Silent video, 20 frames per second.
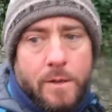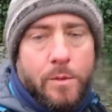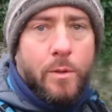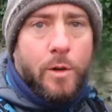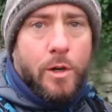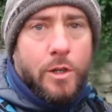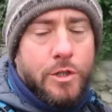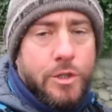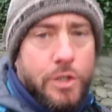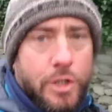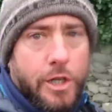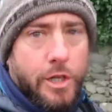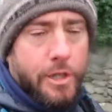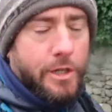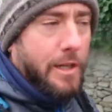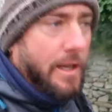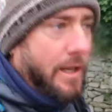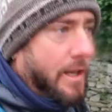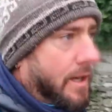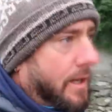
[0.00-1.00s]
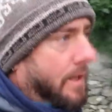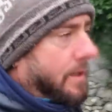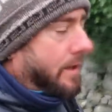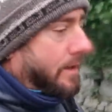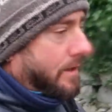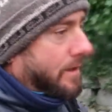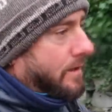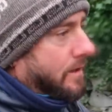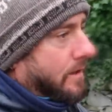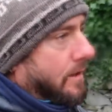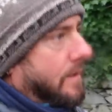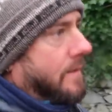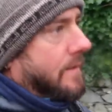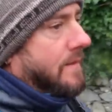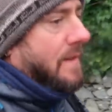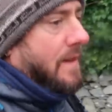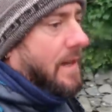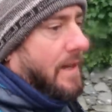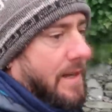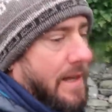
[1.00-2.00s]
What a journey.
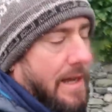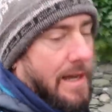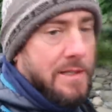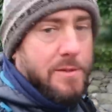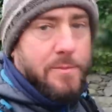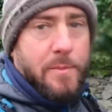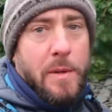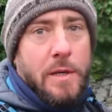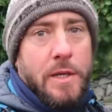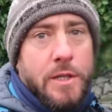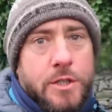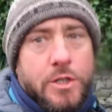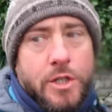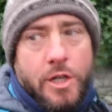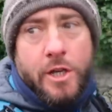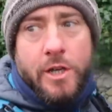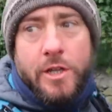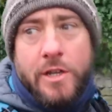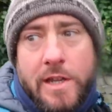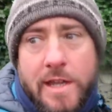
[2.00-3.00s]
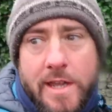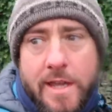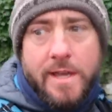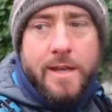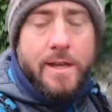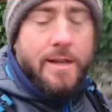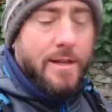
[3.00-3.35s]
And it has been a journey.